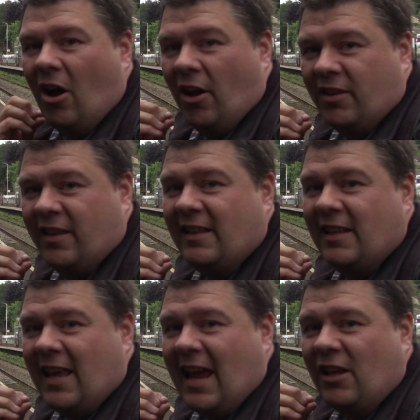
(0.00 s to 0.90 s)
honestly
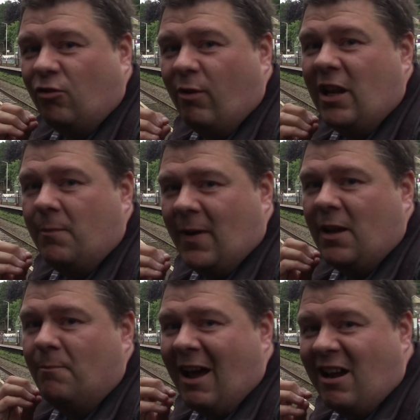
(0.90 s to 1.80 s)
today has really been
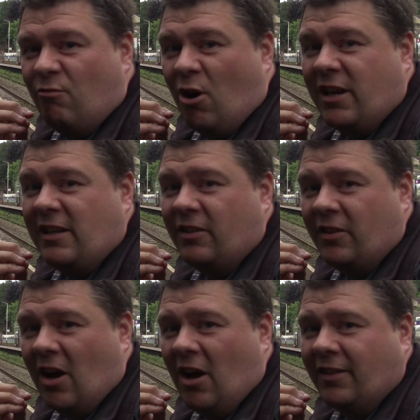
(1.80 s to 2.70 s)
a very rocky
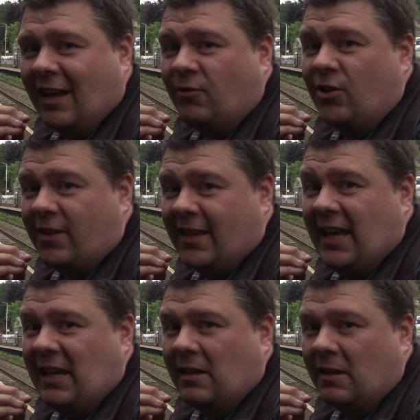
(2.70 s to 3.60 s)
start as you've
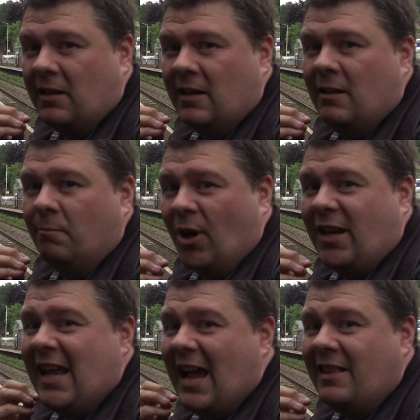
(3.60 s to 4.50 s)
seen but in
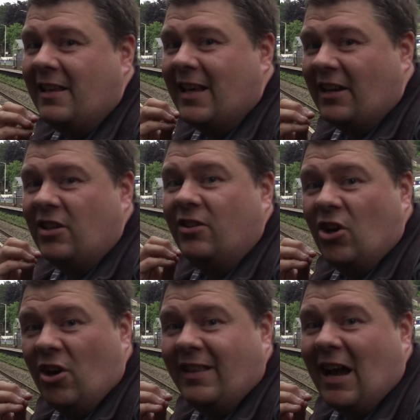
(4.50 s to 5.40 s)
the end it's actually
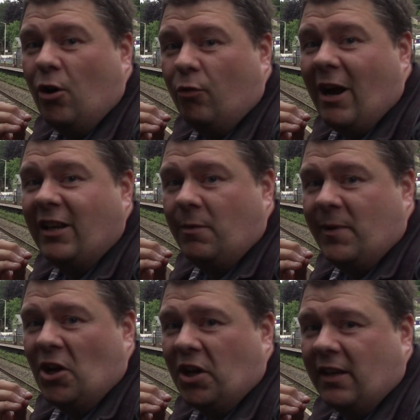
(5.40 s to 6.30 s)
turned out alright to
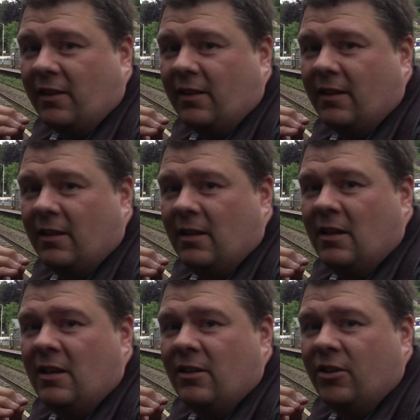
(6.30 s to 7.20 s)
be honest.
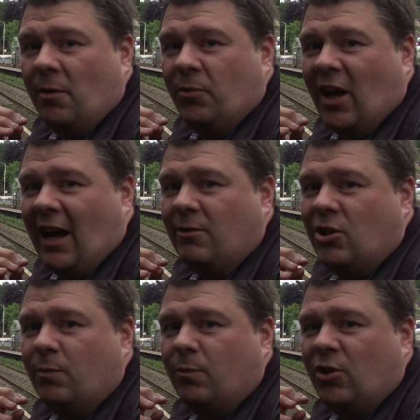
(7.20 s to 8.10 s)
Sometimes
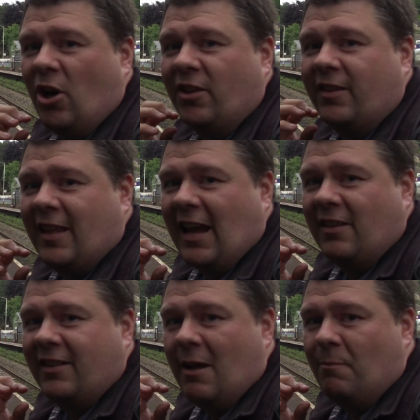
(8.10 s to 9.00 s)
you've got to take a
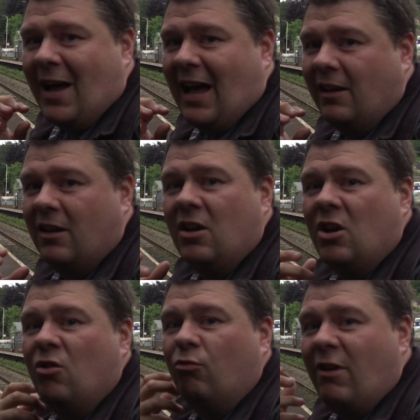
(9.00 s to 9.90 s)
step back,
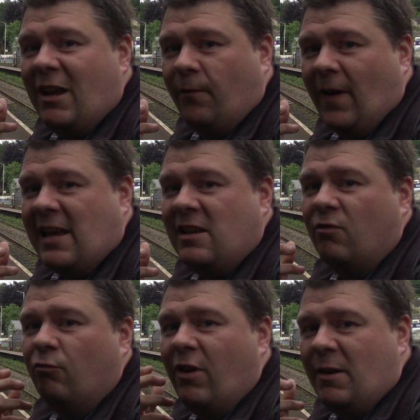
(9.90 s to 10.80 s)
rethink,
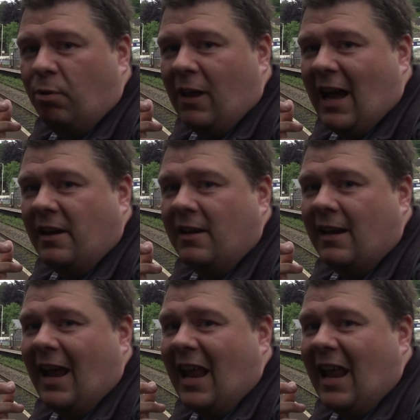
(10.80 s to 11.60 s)
replan and